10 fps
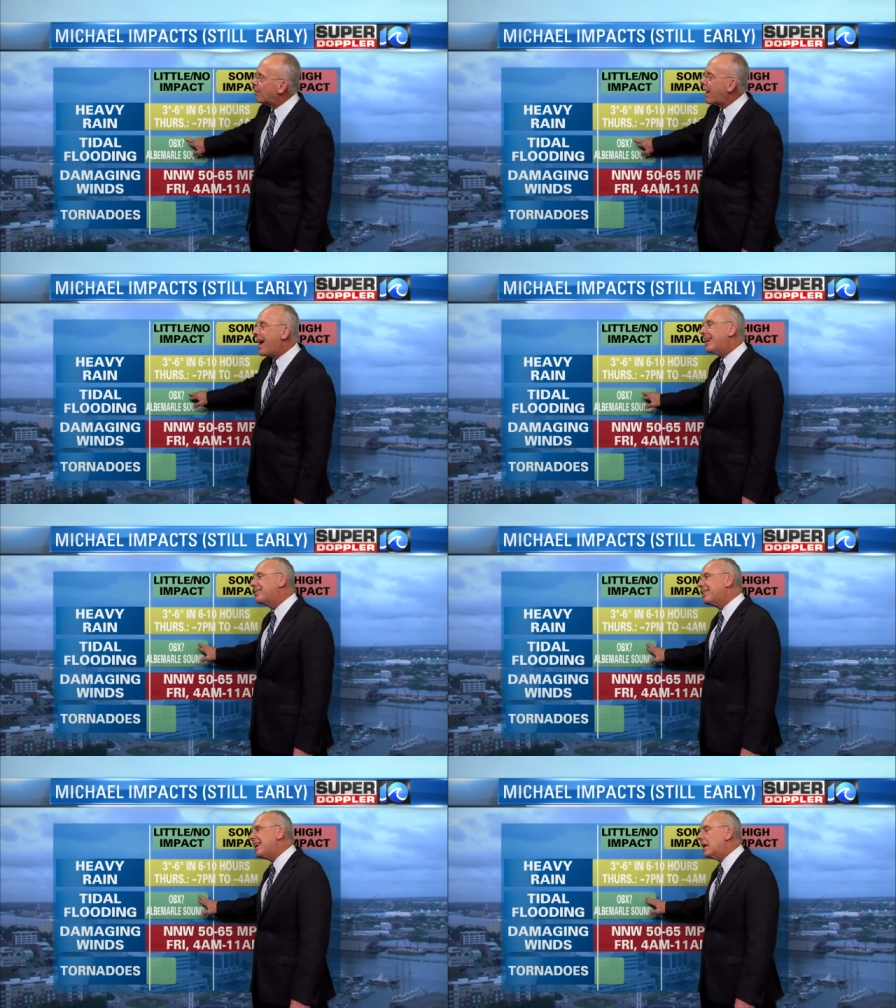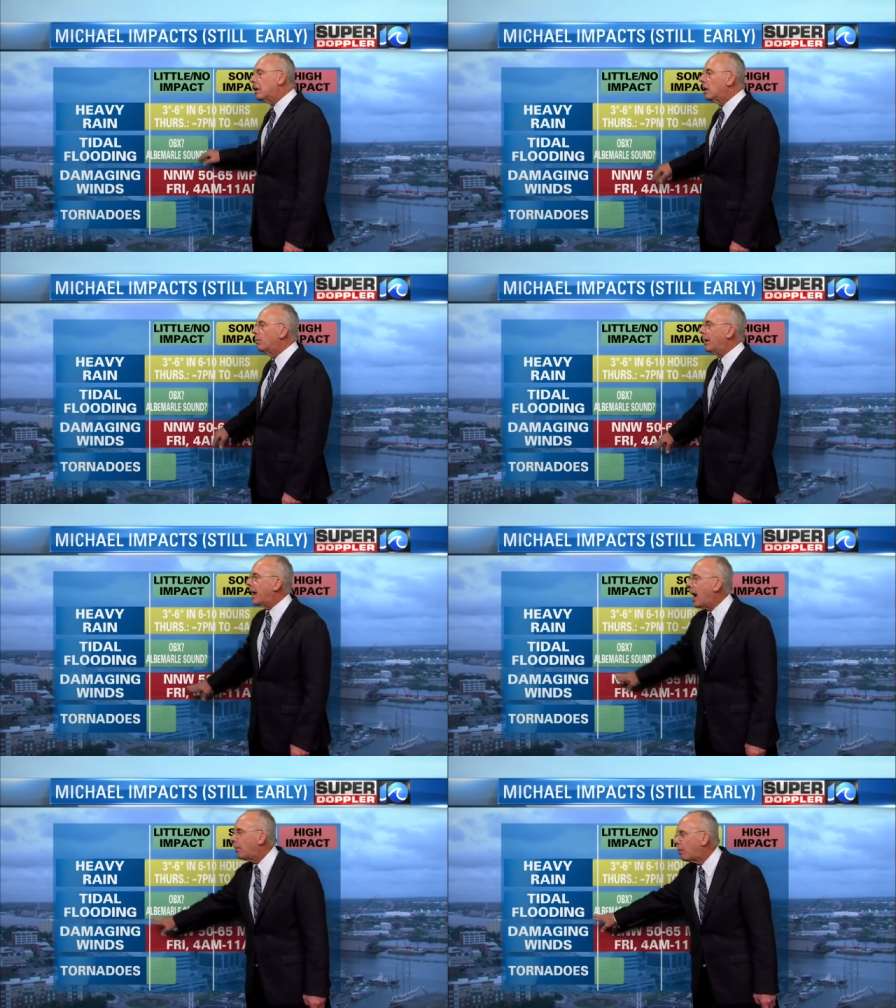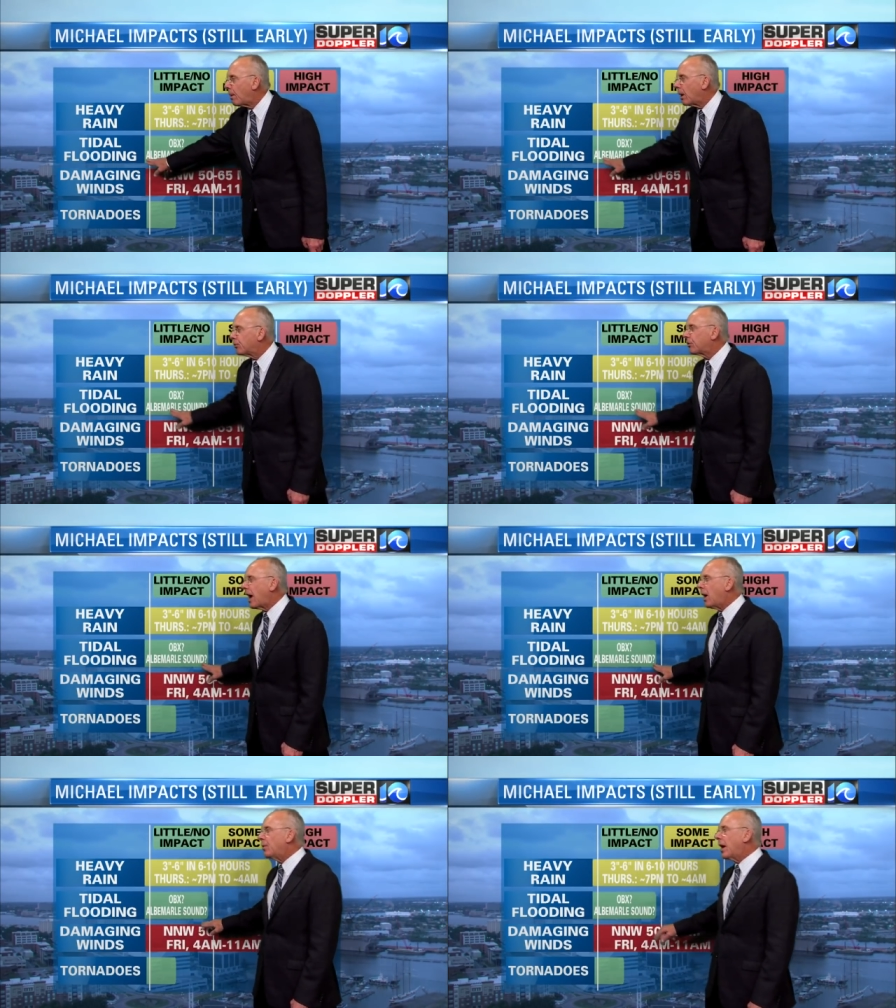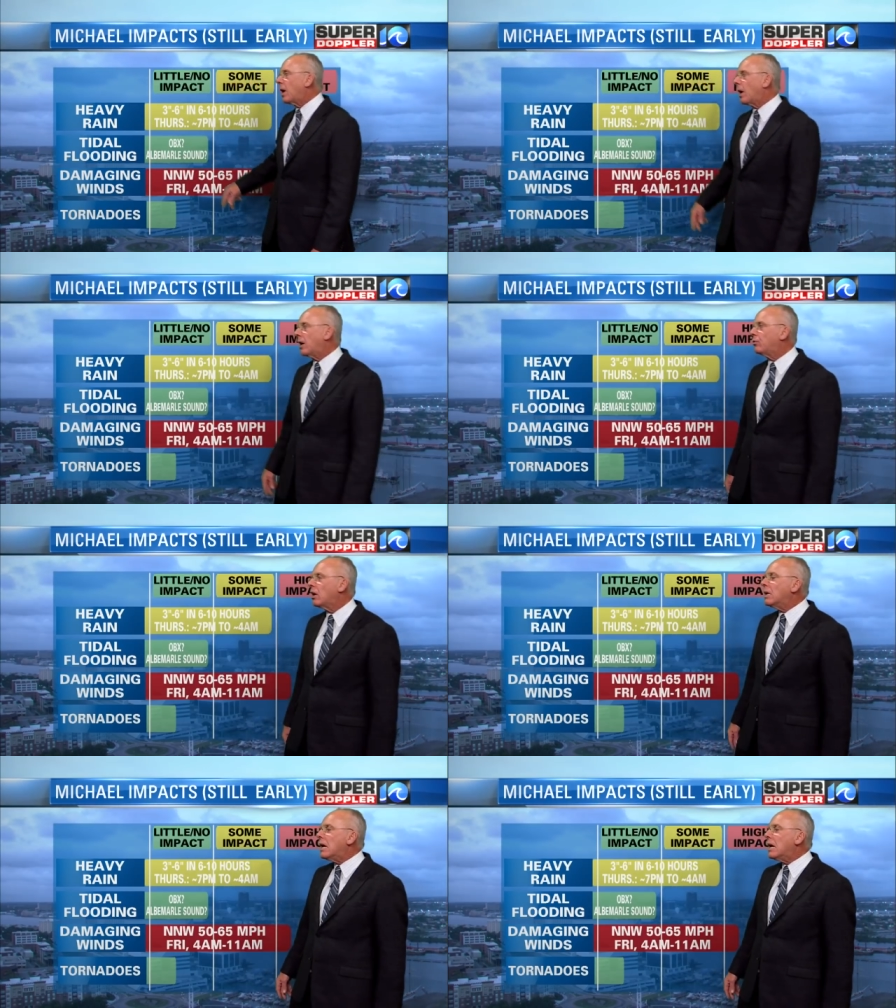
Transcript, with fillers: Banks, yeah, a little bit. Albemarle Sound areas.